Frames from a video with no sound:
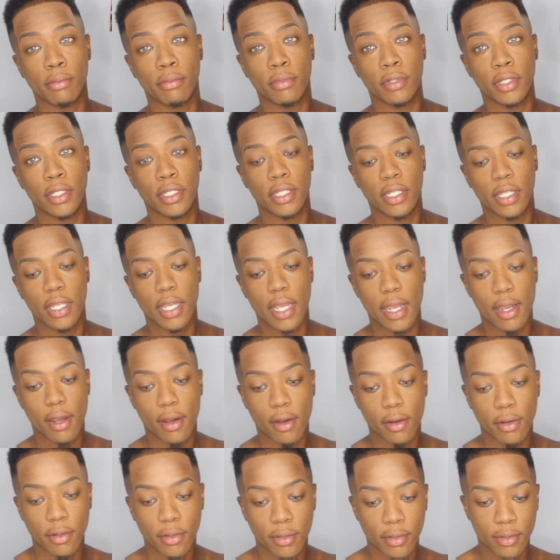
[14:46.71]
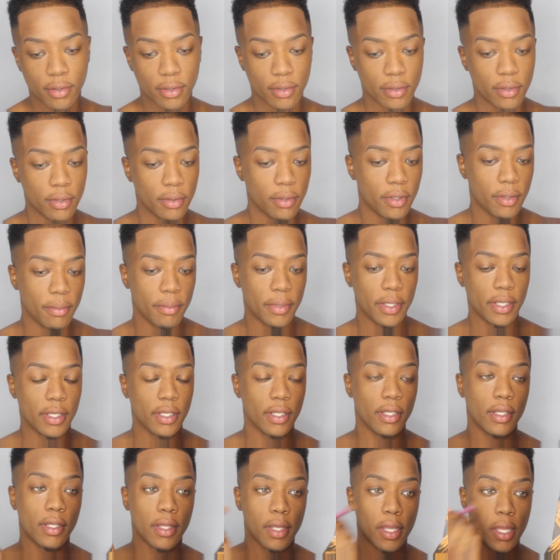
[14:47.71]
blend it out and make
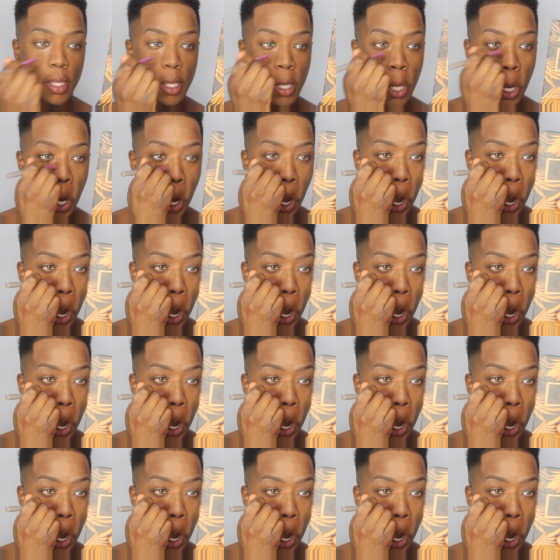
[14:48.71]
it like